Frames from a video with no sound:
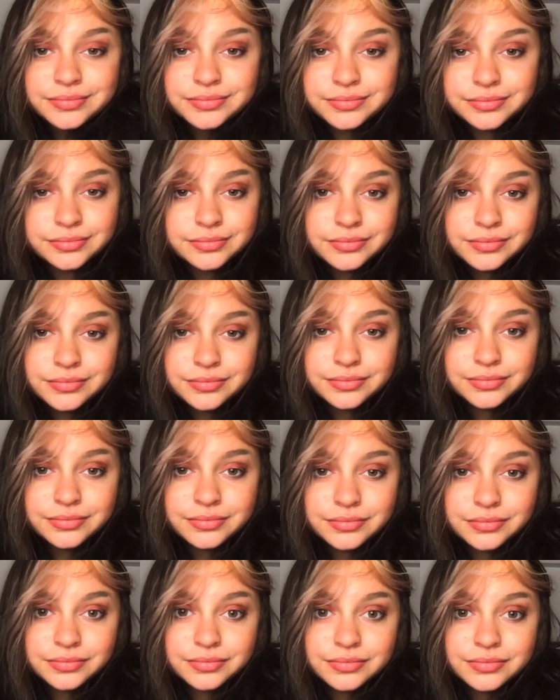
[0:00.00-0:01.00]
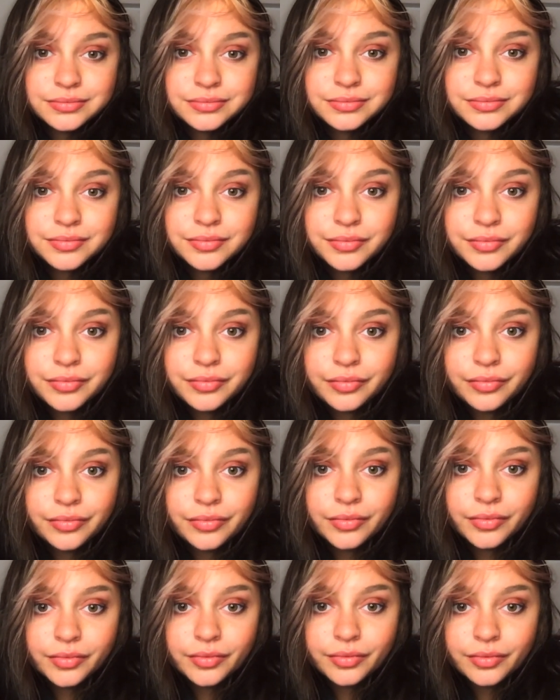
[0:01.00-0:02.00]

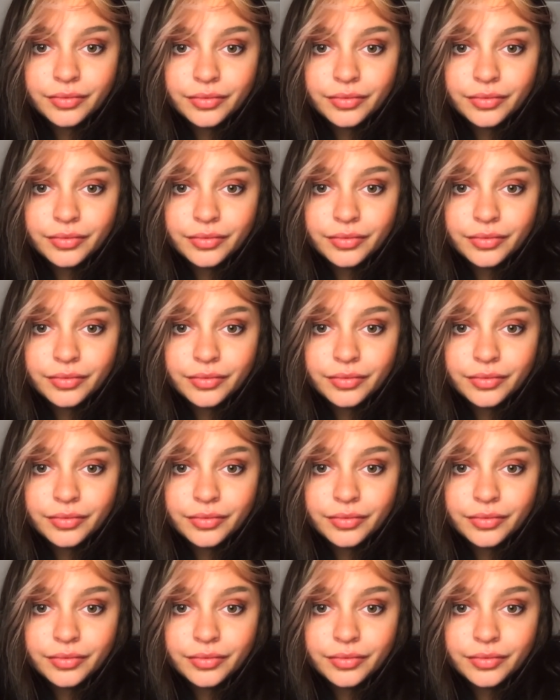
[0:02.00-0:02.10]
(no one is talking)